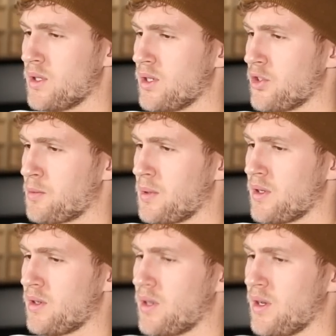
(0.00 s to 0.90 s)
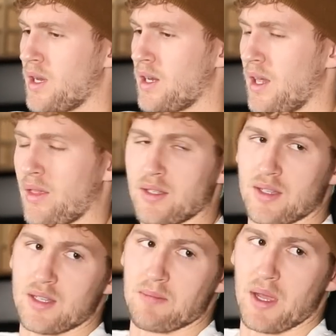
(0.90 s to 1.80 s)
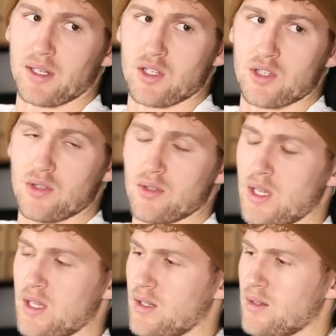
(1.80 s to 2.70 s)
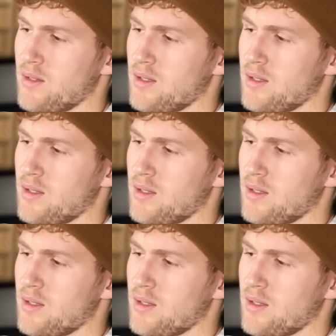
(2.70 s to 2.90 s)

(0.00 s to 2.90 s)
deals, but nothing to this magnitude. And